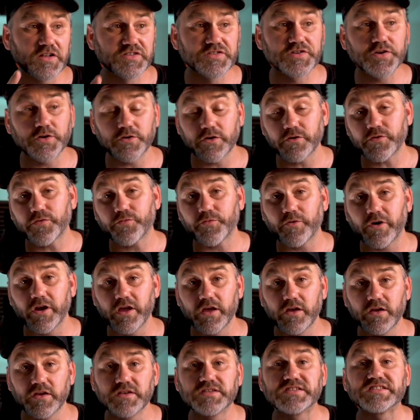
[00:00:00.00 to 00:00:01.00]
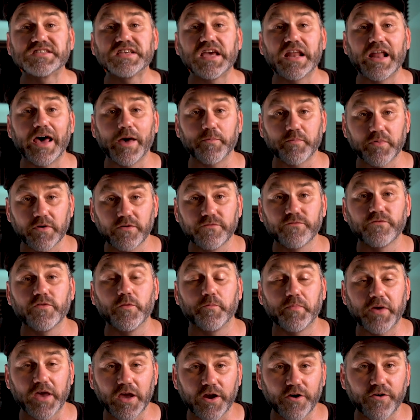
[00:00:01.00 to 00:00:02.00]
A 2-3 setup
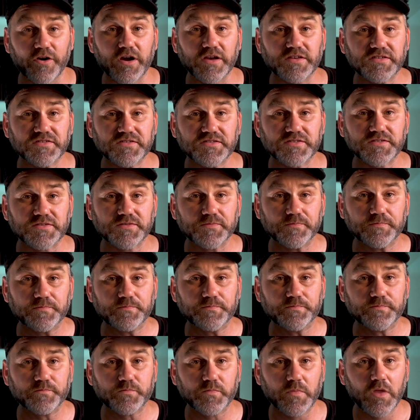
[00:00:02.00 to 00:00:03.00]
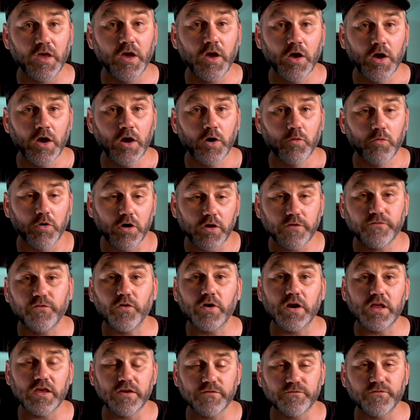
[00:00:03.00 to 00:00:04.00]
for PRS. While you're
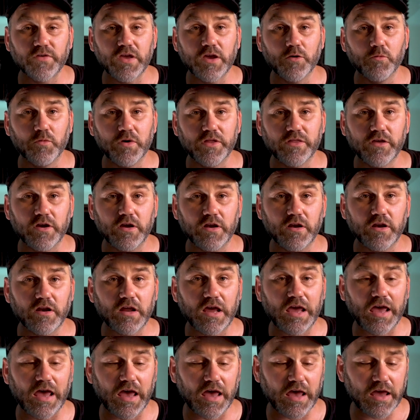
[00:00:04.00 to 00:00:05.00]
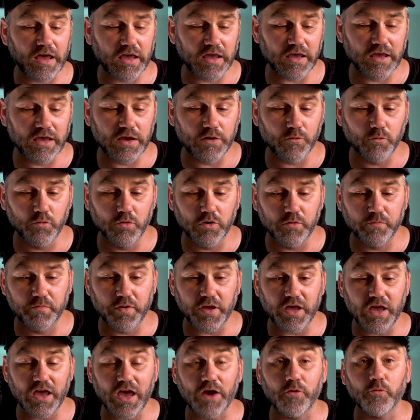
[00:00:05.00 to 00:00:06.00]
finding your feet with it, it would
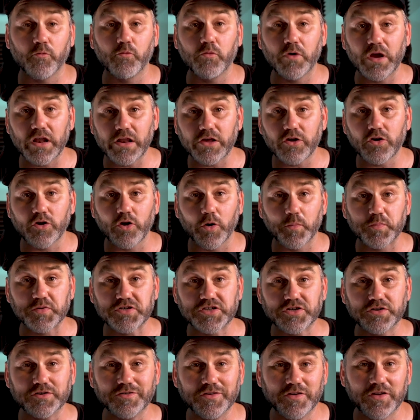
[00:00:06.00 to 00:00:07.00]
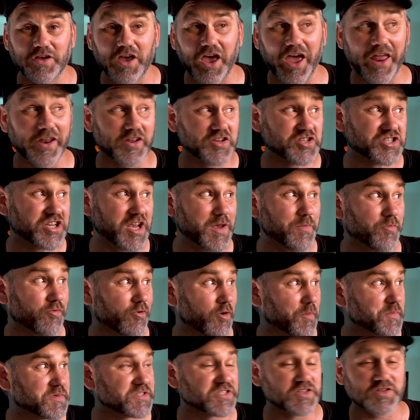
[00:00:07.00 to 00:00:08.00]
be a really good option and a
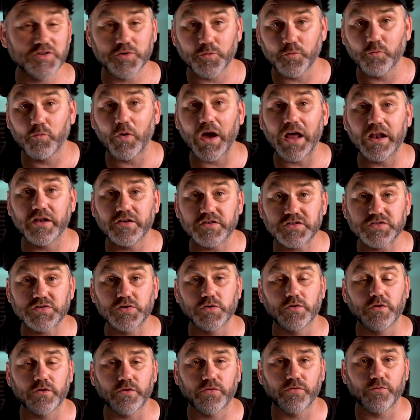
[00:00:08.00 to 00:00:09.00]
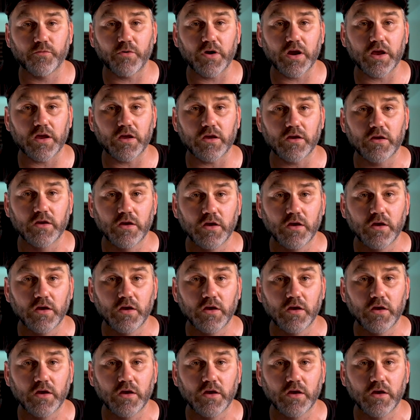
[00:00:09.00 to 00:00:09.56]
cheaper option to run 2-3.